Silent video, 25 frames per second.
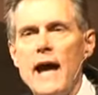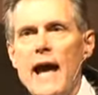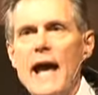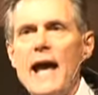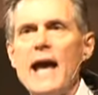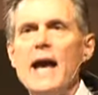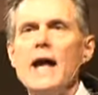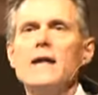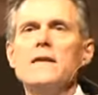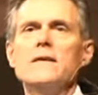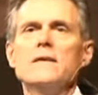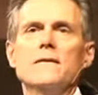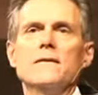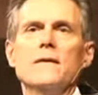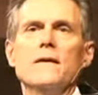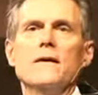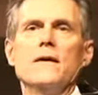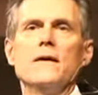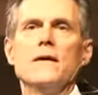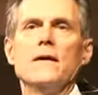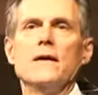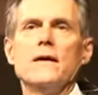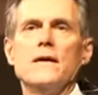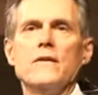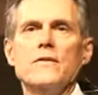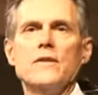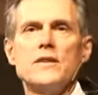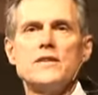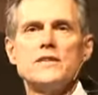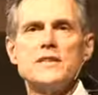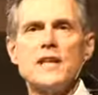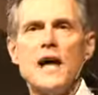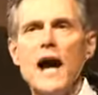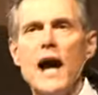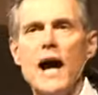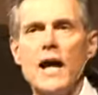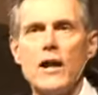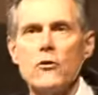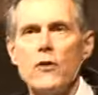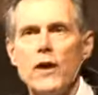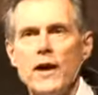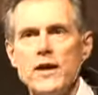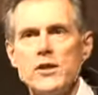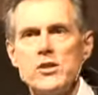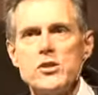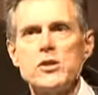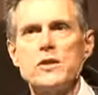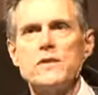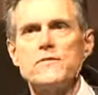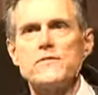and the
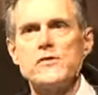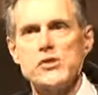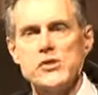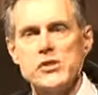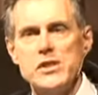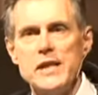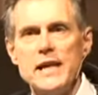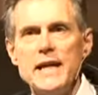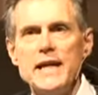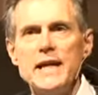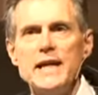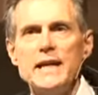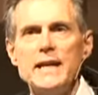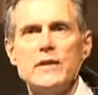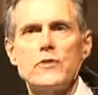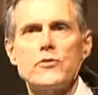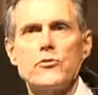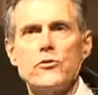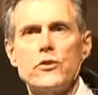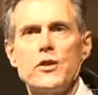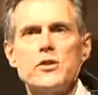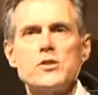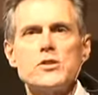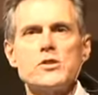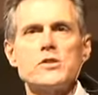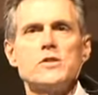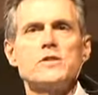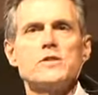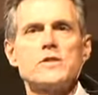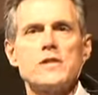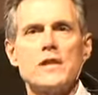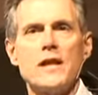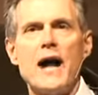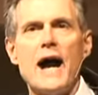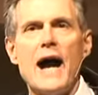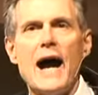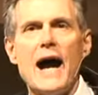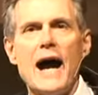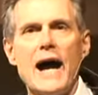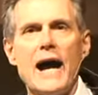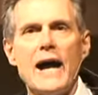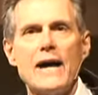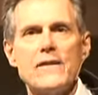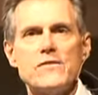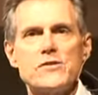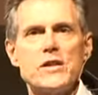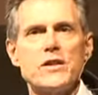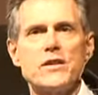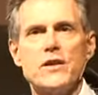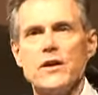toleration of sin in Christians'
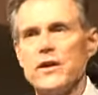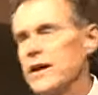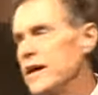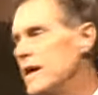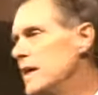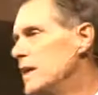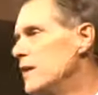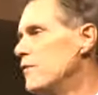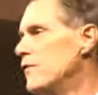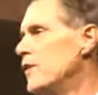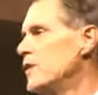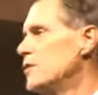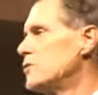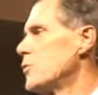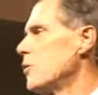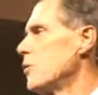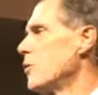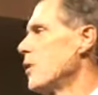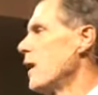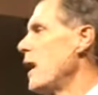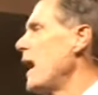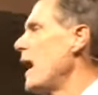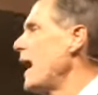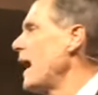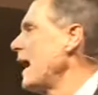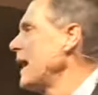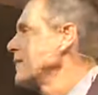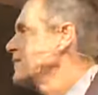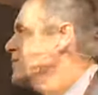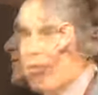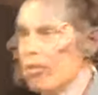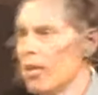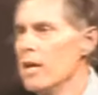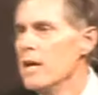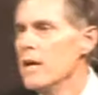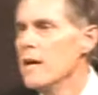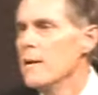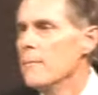lives, in their individual lives,